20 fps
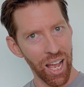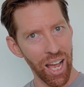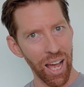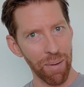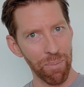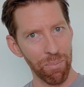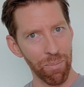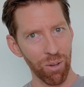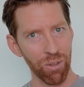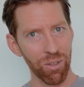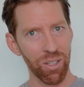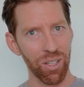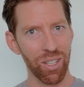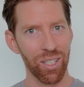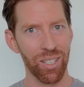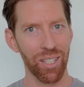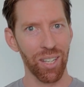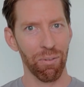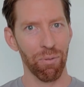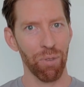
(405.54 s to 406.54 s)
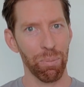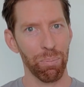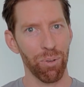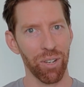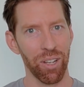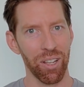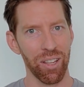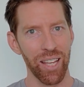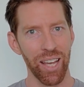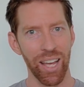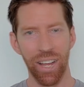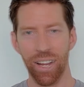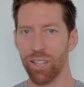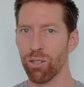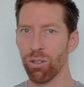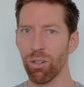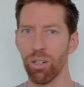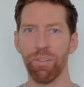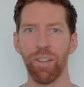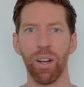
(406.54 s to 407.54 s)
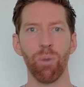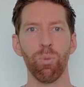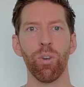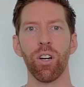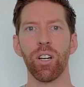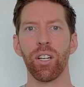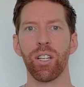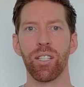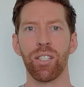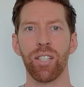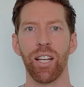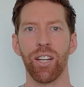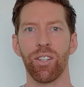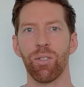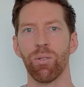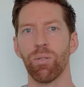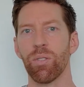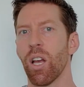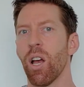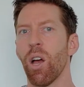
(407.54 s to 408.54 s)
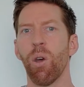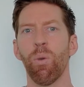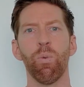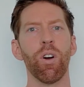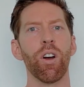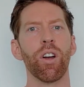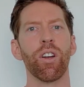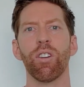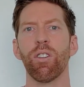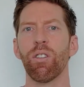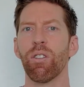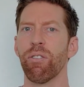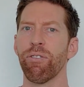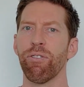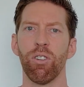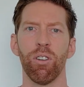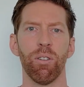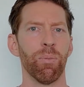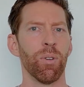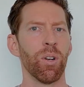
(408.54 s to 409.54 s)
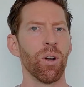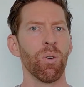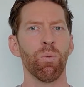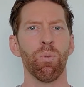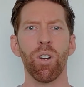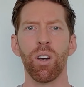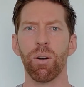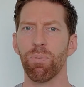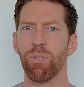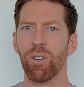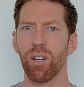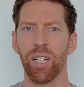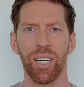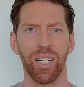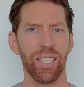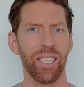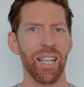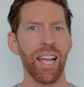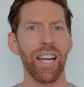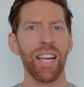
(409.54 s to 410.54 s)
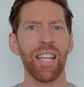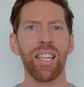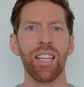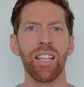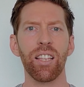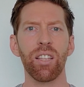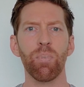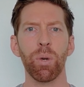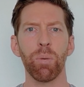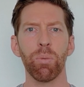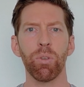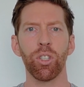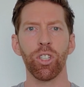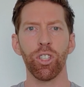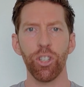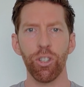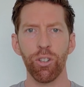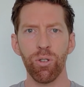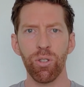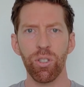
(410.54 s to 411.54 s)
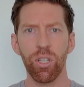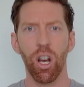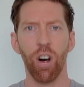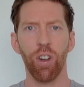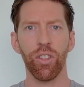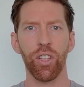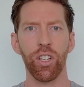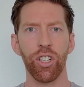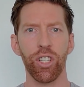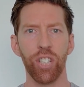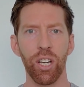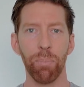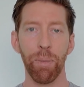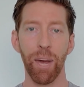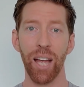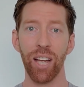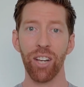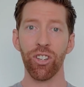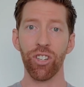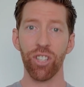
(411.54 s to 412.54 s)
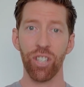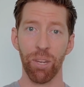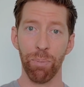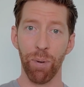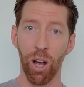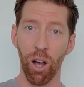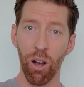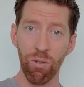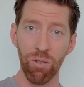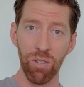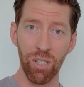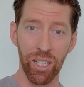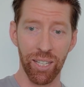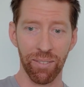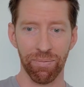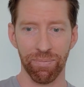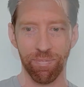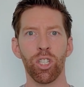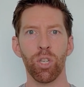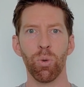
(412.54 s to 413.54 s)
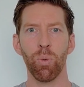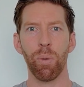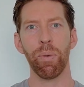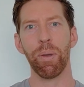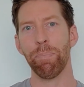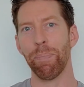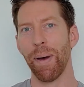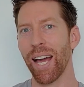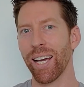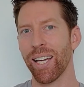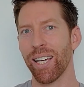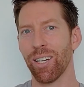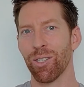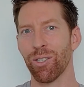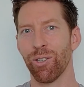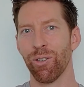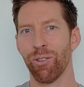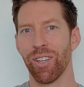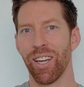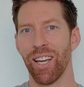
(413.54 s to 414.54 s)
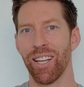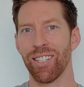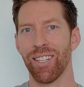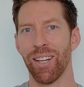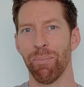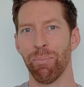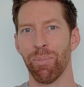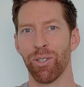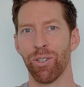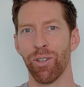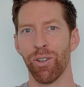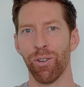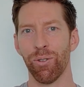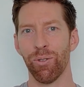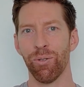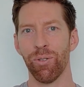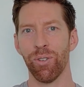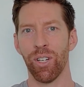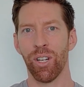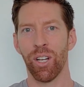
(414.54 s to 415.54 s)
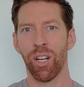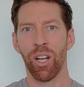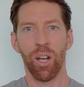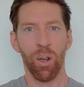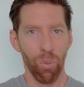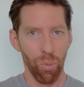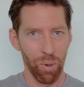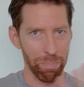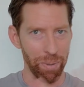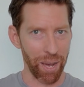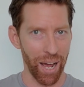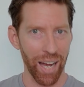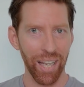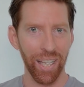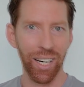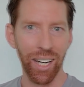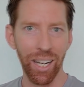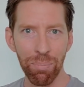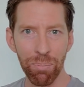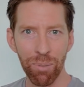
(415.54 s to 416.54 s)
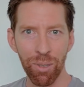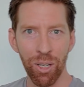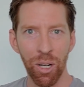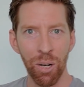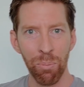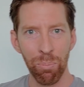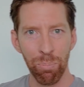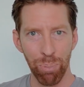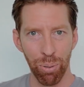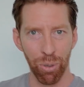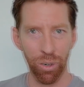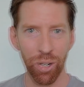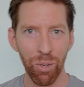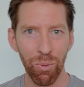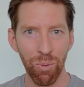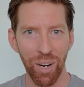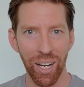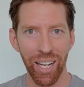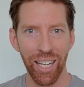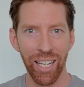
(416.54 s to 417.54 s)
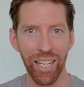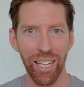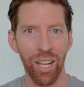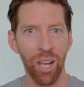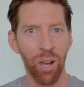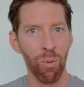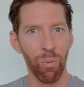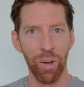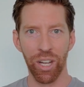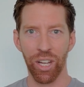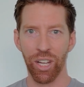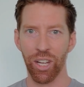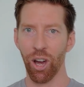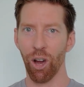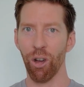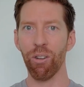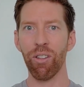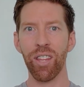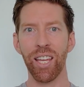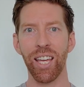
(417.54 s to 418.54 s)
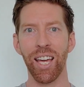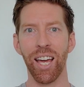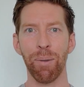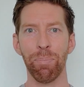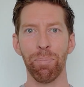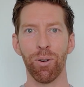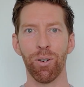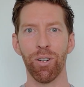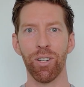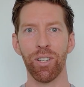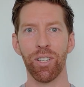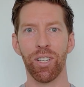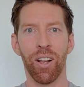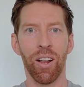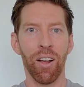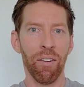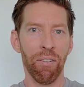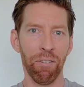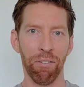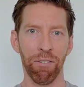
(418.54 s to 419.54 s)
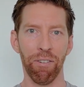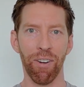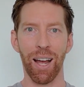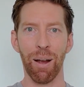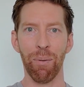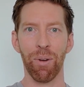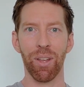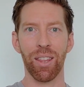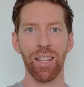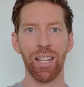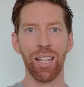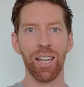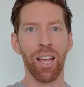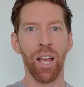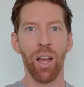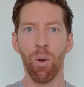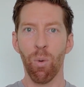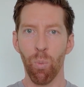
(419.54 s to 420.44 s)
And most of the stuff we put in there is all of our work essentials. Work uniform, work products, anything that we would use on the ship and ship only. So when we pack our suitcase number 2, we pack it up, put it away, we go to the airport, fly with it.